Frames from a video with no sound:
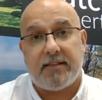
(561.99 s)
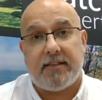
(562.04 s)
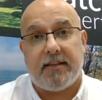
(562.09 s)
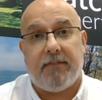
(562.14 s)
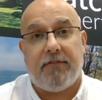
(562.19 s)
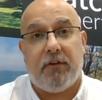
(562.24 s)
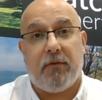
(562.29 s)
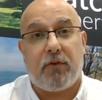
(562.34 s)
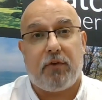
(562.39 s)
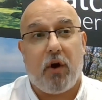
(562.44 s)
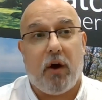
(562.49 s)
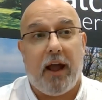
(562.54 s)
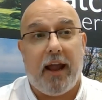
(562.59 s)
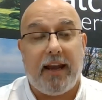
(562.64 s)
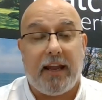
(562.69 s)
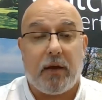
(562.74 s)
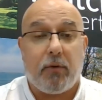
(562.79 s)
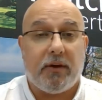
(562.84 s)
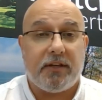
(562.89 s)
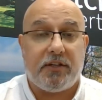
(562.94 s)
If you've got any
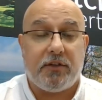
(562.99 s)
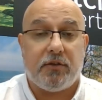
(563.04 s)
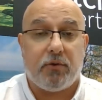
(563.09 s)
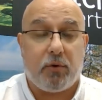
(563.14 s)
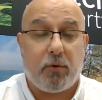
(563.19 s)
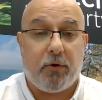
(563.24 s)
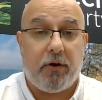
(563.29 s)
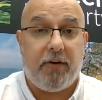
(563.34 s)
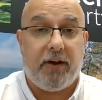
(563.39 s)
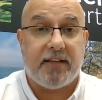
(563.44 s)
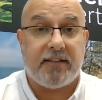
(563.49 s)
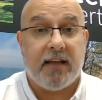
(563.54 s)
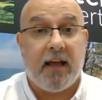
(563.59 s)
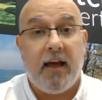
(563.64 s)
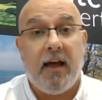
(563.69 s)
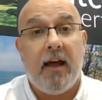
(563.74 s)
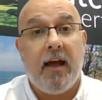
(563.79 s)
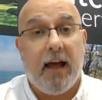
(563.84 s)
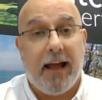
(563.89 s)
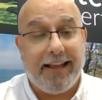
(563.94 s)
questions or queries,
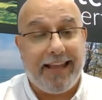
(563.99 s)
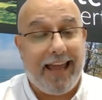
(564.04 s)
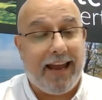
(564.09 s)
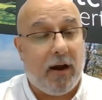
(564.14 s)
again,